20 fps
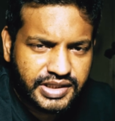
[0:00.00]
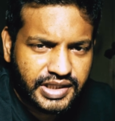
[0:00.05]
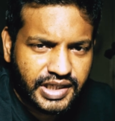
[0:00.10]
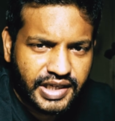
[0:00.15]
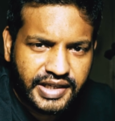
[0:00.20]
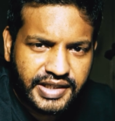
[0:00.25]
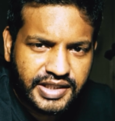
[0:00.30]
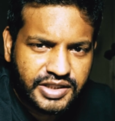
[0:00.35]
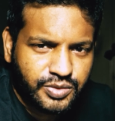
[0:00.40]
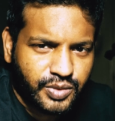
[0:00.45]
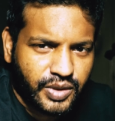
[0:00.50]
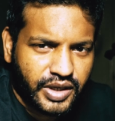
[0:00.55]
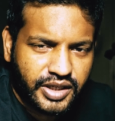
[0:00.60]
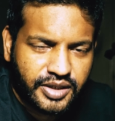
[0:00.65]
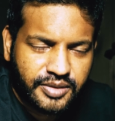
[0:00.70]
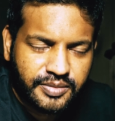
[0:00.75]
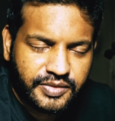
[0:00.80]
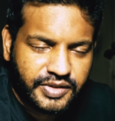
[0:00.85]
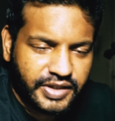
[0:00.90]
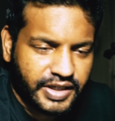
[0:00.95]
the latest
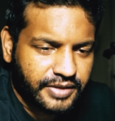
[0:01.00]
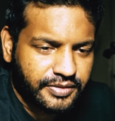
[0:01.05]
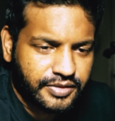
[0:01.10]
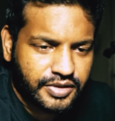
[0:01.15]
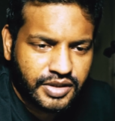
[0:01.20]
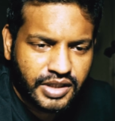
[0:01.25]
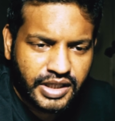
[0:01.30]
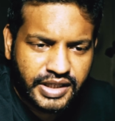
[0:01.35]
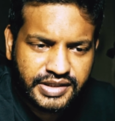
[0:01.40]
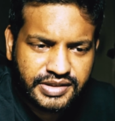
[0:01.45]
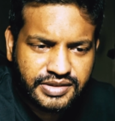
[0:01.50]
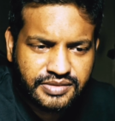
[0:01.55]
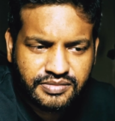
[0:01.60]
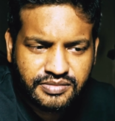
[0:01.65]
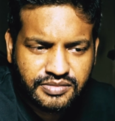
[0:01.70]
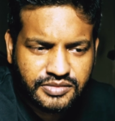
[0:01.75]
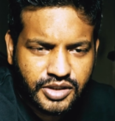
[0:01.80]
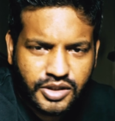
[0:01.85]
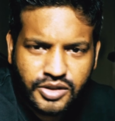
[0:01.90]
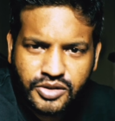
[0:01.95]
Wacom driver and
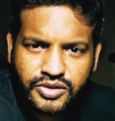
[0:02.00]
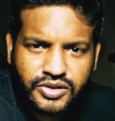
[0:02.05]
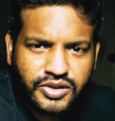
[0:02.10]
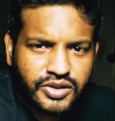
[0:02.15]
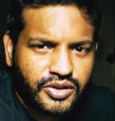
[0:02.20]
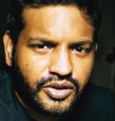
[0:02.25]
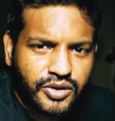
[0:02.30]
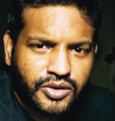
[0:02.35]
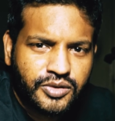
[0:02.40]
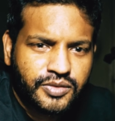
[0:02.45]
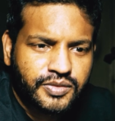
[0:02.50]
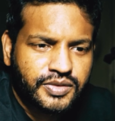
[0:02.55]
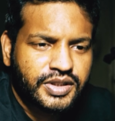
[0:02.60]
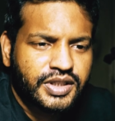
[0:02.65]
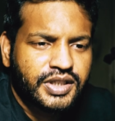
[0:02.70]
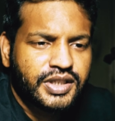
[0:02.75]
you're good to go.